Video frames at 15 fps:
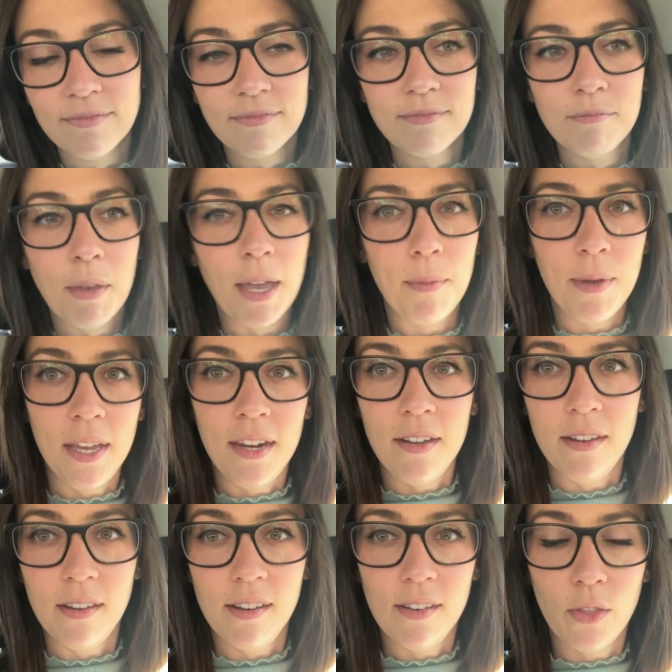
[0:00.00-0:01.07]

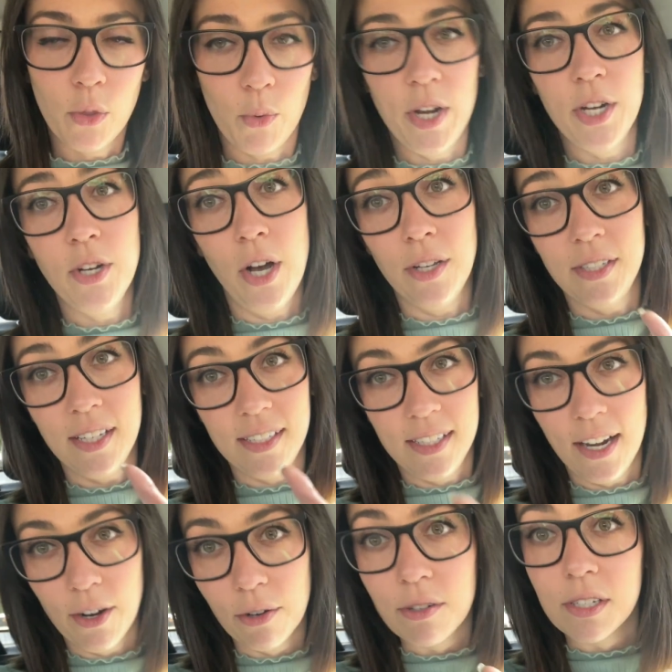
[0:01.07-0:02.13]
Maybe 3 adults as
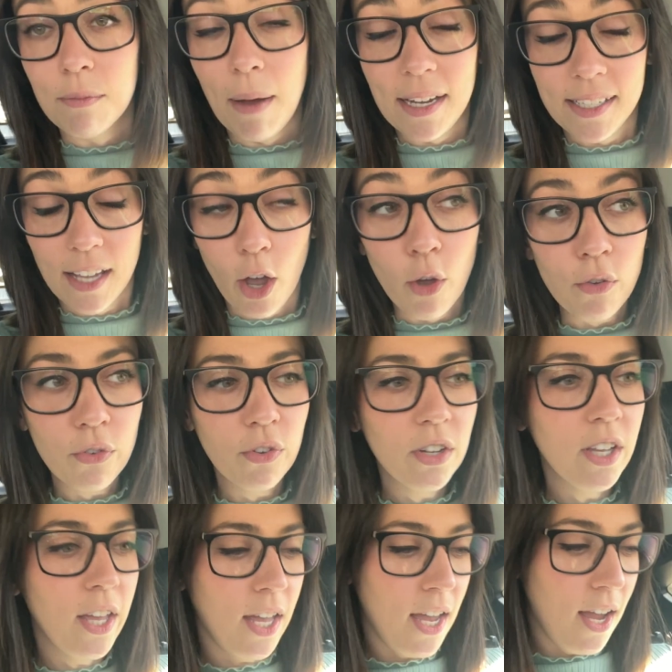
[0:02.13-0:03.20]
narrow as myself,
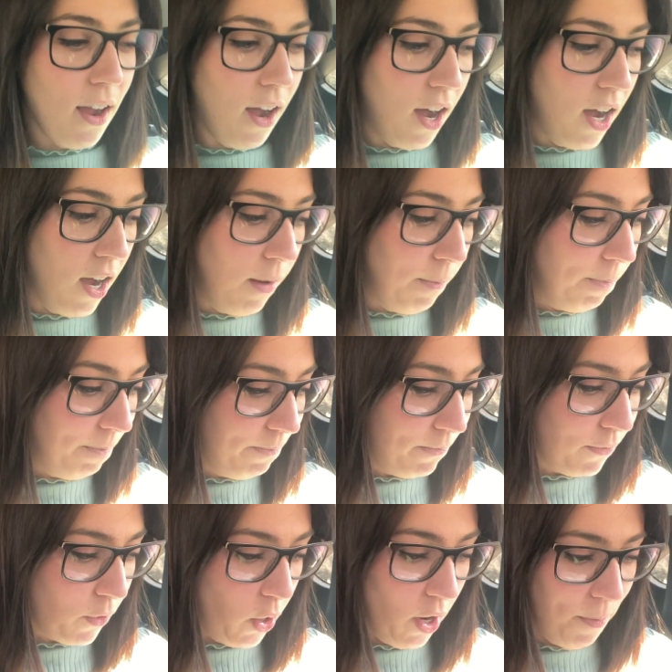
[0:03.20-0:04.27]

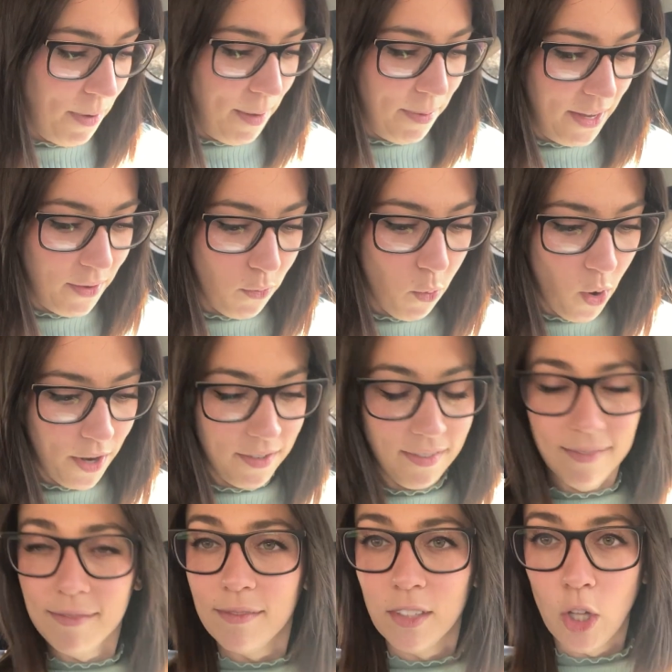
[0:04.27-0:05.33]
or maybe
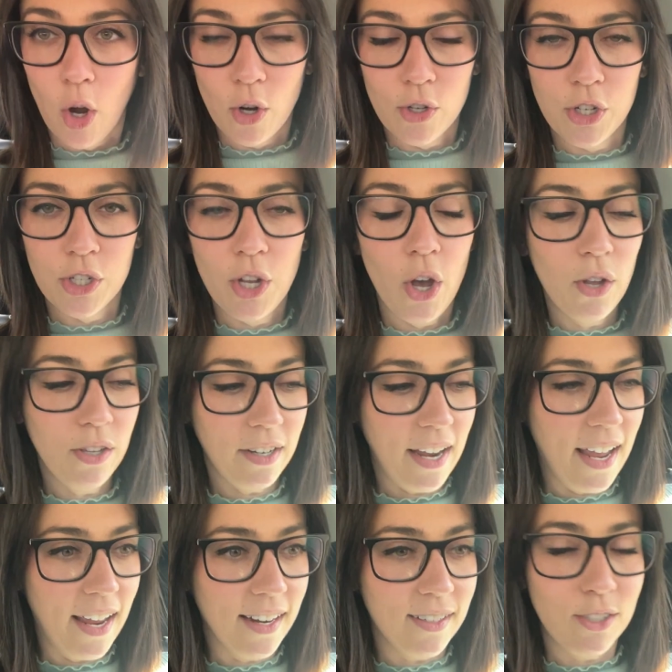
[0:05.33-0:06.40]
1 large adult
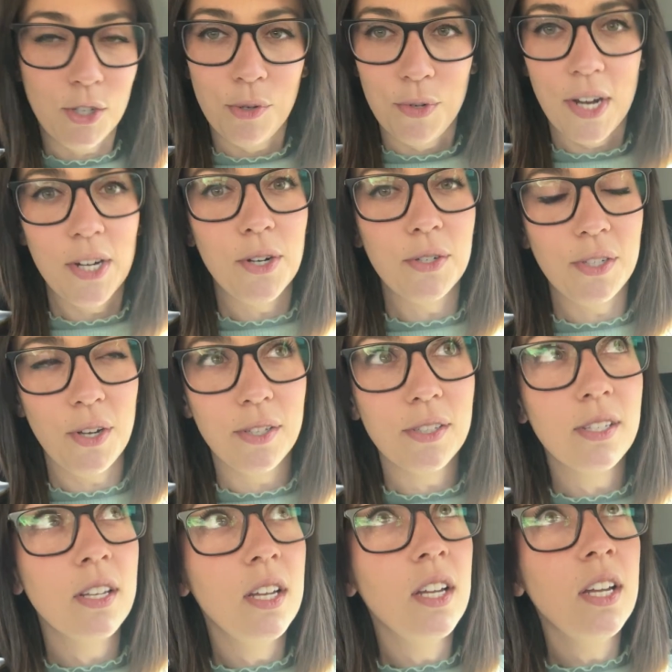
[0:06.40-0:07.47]
and 2 narrow
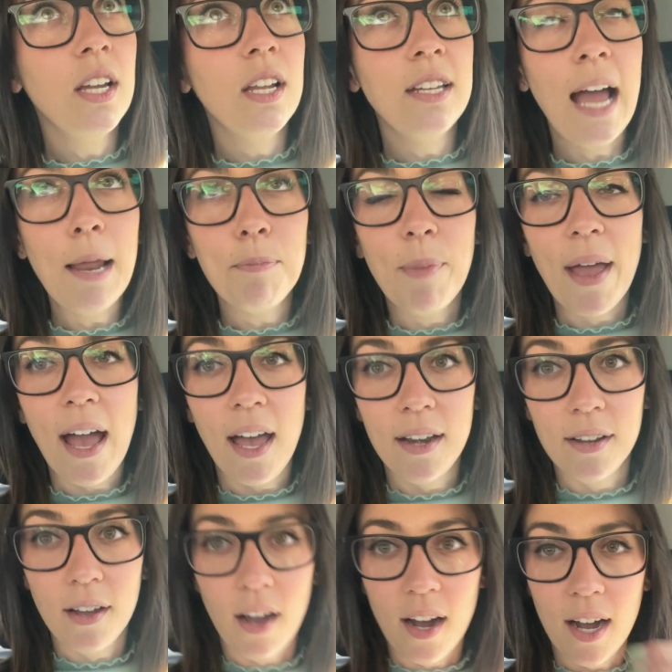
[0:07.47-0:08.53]
adults. Not
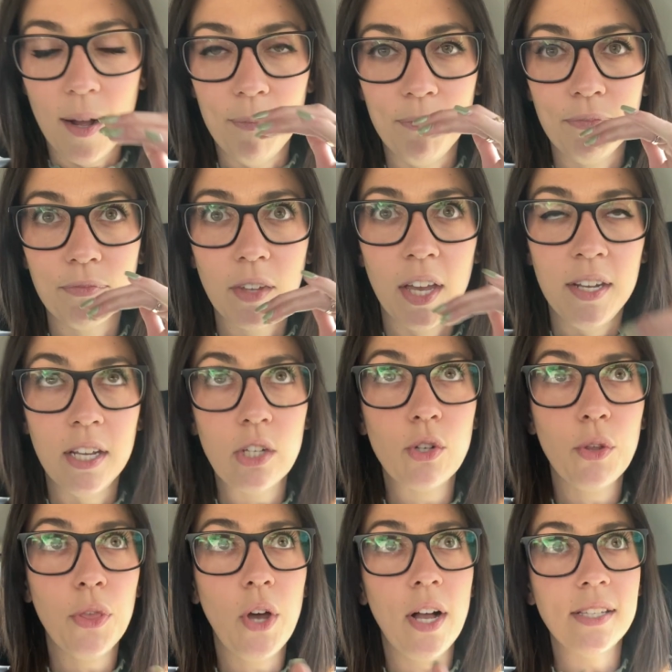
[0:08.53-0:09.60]
bad.
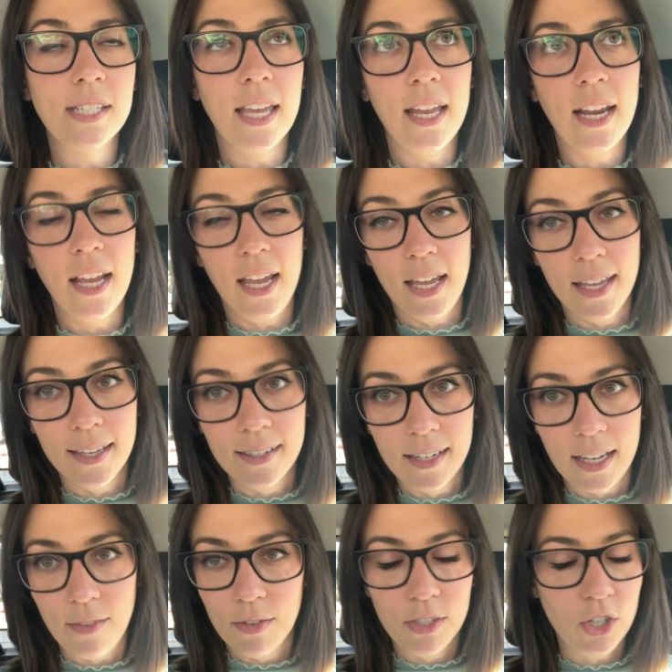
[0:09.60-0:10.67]
Initial thoughts getting in,
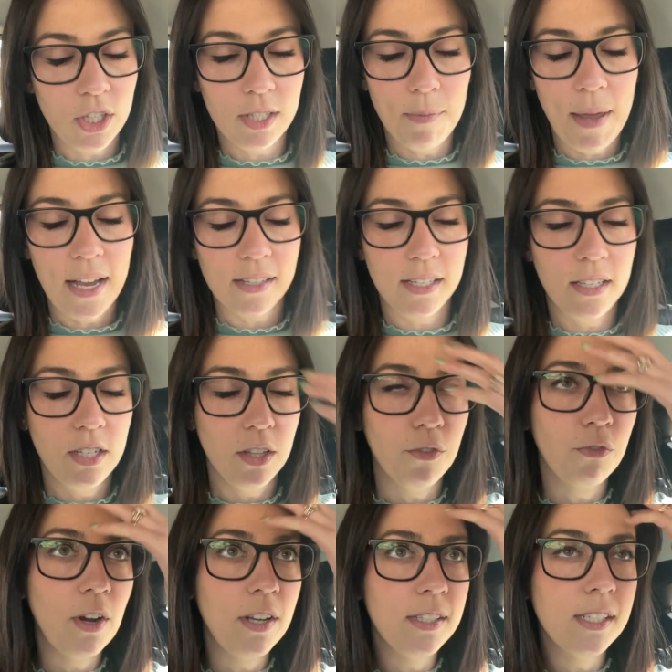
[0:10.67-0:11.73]
even just the back seat to the
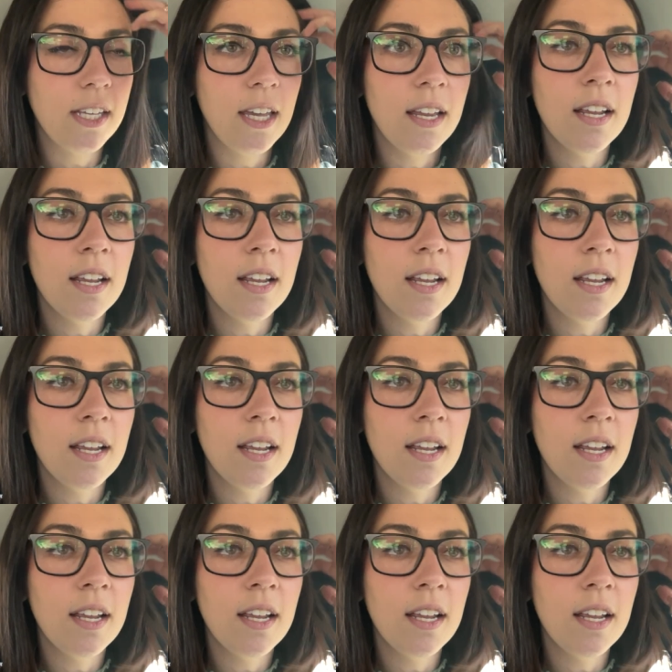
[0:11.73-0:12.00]
front seat.